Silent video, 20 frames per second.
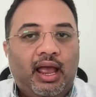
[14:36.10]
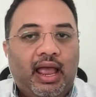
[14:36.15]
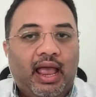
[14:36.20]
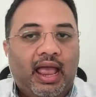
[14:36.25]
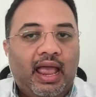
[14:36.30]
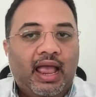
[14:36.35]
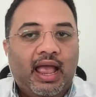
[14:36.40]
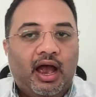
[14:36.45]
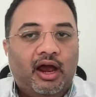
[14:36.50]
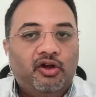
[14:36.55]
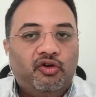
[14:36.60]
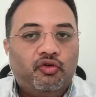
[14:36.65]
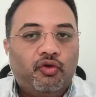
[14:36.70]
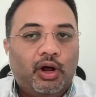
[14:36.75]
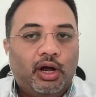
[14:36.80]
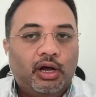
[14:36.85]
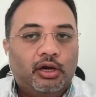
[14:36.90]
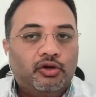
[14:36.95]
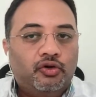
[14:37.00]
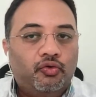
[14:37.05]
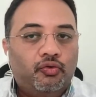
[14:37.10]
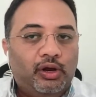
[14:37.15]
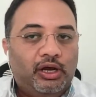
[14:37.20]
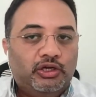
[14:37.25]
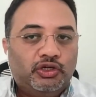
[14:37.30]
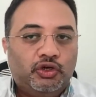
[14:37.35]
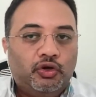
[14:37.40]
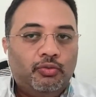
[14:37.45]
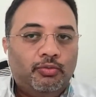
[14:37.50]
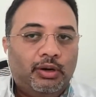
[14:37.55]
AI drug to
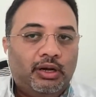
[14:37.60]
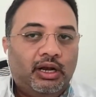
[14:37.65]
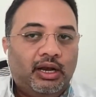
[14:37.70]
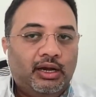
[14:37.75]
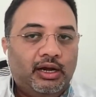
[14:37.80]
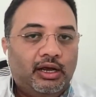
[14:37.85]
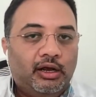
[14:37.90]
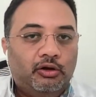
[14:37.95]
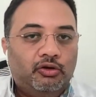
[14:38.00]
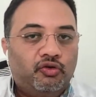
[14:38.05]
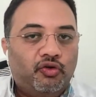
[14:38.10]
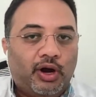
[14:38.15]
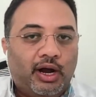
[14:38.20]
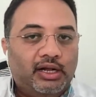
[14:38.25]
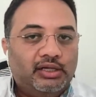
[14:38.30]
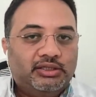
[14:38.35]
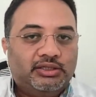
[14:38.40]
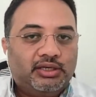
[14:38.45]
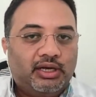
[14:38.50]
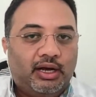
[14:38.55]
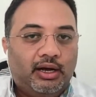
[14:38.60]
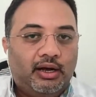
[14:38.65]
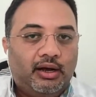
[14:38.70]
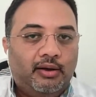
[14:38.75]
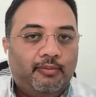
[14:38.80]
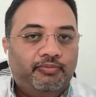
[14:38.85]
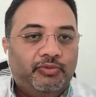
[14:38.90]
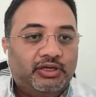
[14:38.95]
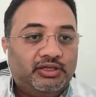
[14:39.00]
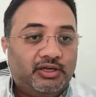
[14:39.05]
reach human clinical trials. Uh,
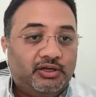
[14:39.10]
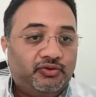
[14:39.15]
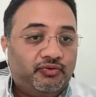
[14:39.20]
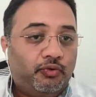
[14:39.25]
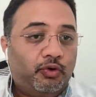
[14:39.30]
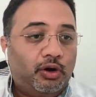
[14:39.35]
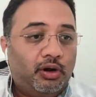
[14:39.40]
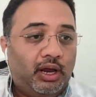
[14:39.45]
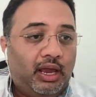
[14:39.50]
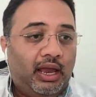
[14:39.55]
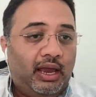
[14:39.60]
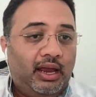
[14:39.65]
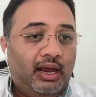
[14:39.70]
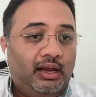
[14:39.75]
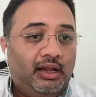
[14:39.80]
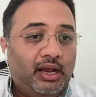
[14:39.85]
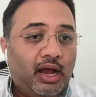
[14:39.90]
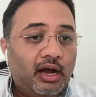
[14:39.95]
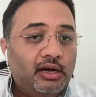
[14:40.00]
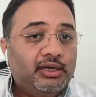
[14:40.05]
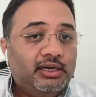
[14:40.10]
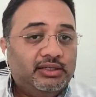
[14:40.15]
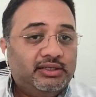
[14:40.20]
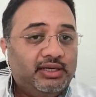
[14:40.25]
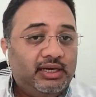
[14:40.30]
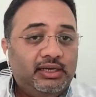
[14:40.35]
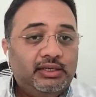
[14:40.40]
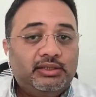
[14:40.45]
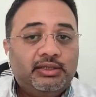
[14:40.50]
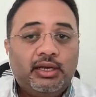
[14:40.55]
this is for a lung
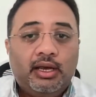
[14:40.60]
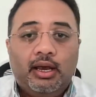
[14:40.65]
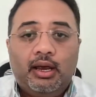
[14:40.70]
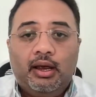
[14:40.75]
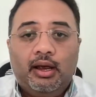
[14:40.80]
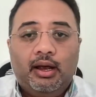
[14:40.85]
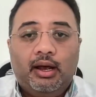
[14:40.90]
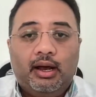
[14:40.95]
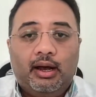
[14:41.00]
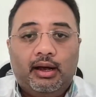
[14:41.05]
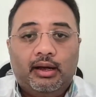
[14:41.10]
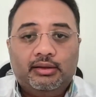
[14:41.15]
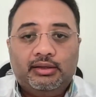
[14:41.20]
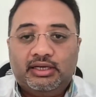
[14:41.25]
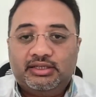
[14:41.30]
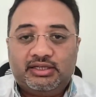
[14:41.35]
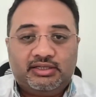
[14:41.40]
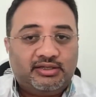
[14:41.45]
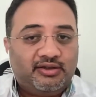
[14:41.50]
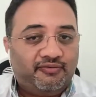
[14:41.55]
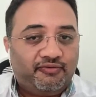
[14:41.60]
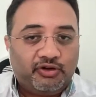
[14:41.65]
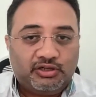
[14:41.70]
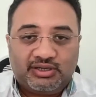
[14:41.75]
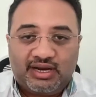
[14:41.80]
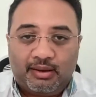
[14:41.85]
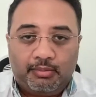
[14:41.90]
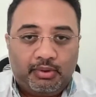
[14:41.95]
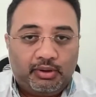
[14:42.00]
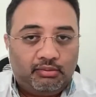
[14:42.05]
disease. Uh, this is the first
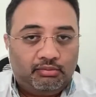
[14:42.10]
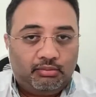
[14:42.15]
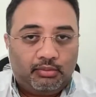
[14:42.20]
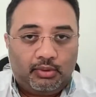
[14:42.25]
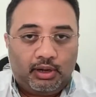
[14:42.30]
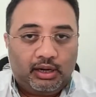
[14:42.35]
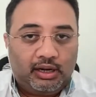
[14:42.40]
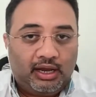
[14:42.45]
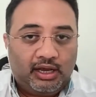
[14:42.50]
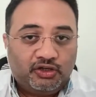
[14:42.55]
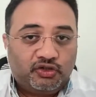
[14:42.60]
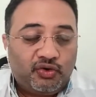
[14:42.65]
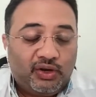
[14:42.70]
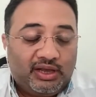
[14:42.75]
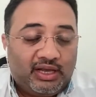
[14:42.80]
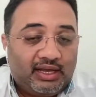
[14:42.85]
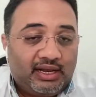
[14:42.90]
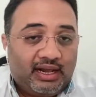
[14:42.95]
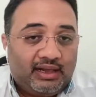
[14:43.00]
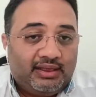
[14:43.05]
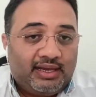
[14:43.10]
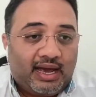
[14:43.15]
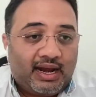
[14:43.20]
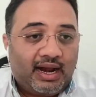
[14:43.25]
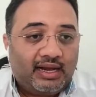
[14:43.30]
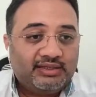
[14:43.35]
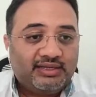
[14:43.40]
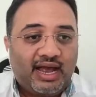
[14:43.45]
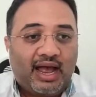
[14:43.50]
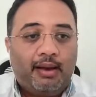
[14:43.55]
time in, in history that that
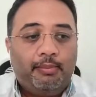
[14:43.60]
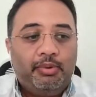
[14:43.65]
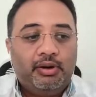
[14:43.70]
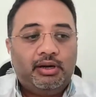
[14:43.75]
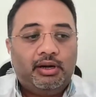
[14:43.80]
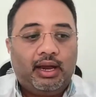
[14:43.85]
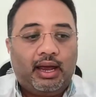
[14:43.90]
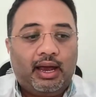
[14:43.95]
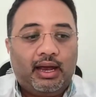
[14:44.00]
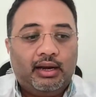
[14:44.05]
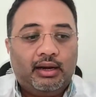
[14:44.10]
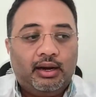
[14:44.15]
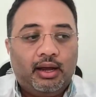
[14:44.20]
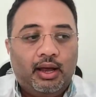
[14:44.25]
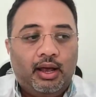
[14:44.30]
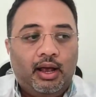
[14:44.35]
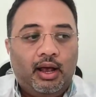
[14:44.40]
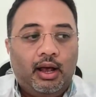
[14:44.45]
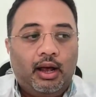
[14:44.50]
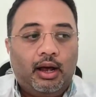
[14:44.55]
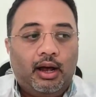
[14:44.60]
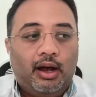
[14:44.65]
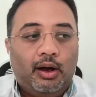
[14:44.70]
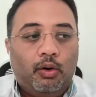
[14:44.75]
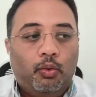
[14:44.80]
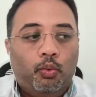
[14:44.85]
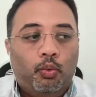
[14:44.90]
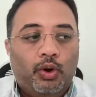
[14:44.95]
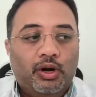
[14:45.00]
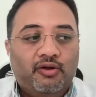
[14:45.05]
has happened. And uh,
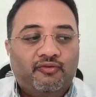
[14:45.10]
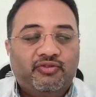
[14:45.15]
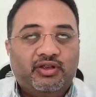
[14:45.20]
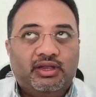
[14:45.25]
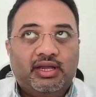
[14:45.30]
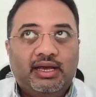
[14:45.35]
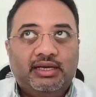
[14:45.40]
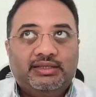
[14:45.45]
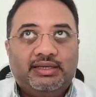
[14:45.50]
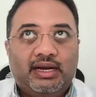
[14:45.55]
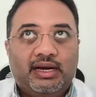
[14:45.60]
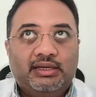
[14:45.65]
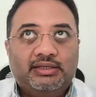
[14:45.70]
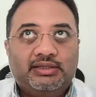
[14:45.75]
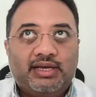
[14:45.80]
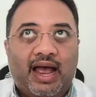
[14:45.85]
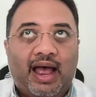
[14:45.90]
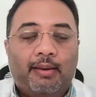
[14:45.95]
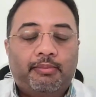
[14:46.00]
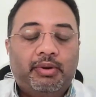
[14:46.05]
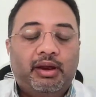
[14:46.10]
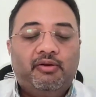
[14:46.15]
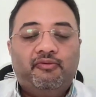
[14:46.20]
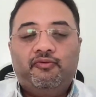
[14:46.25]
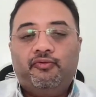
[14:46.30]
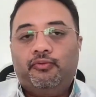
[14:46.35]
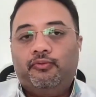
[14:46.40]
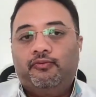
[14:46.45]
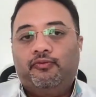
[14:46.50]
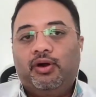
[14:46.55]
one of the things that is
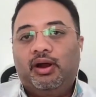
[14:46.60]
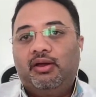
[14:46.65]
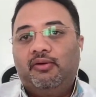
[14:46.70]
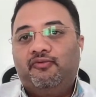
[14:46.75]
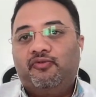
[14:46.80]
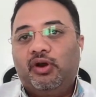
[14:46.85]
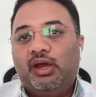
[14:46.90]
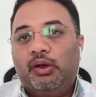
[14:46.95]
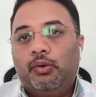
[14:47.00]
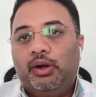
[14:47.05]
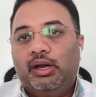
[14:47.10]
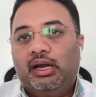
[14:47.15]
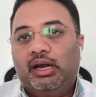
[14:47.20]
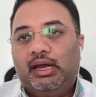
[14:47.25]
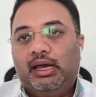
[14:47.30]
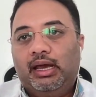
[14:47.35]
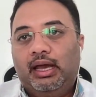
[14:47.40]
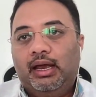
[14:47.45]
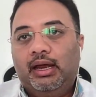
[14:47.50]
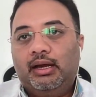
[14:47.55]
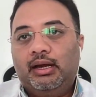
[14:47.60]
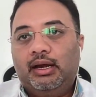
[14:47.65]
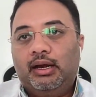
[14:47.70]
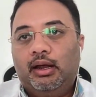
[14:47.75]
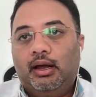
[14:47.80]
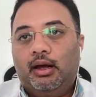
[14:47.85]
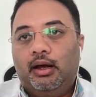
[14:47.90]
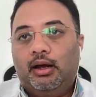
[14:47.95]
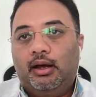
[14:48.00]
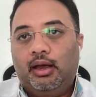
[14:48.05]
happening very frequently in,
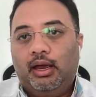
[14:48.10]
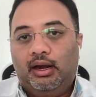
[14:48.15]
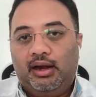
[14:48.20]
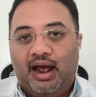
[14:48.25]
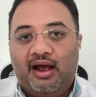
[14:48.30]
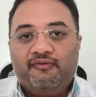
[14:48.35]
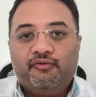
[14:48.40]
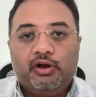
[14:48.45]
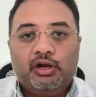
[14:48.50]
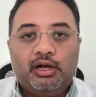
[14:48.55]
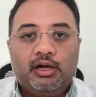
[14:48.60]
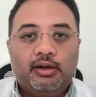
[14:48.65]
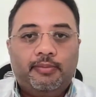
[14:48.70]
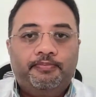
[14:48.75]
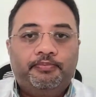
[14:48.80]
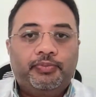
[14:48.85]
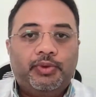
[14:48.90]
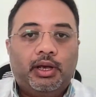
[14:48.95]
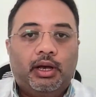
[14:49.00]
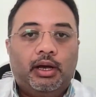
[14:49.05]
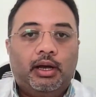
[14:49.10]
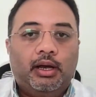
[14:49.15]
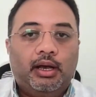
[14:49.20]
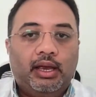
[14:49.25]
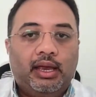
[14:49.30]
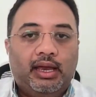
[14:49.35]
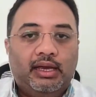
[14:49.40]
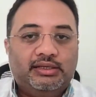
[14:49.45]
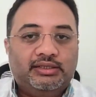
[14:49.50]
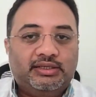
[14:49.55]
uh, in Africa uh,
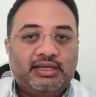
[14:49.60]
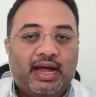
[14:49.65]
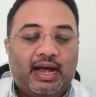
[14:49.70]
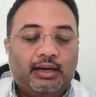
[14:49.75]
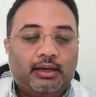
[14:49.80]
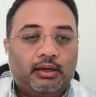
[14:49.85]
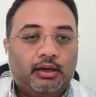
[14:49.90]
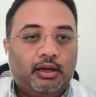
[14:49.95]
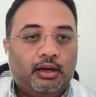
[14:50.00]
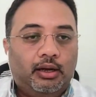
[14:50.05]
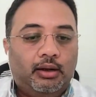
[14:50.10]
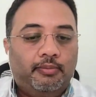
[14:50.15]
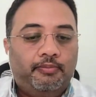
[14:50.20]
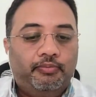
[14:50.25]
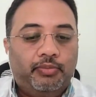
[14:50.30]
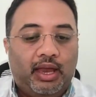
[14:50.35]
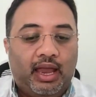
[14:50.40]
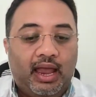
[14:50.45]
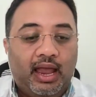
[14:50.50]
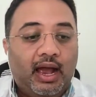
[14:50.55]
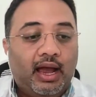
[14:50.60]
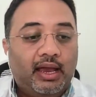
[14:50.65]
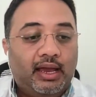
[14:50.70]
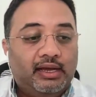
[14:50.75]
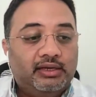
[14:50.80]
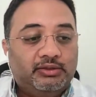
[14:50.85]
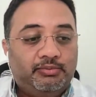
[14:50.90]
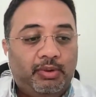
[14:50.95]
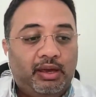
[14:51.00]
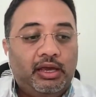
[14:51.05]
is that uh, AI
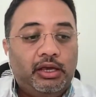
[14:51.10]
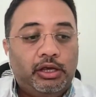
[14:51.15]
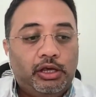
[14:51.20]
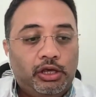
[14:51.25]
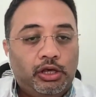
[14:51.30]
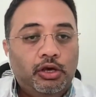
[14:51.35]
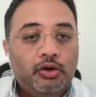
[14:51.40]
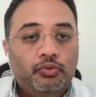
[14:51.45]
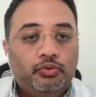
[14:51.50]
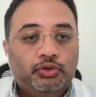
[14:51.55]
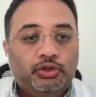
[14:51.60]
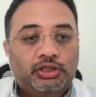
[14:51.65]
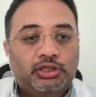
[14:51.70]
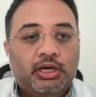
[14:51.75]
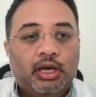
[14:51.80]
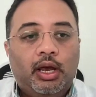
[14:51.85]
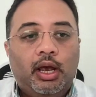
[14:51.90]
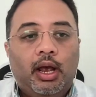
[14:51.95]
is being used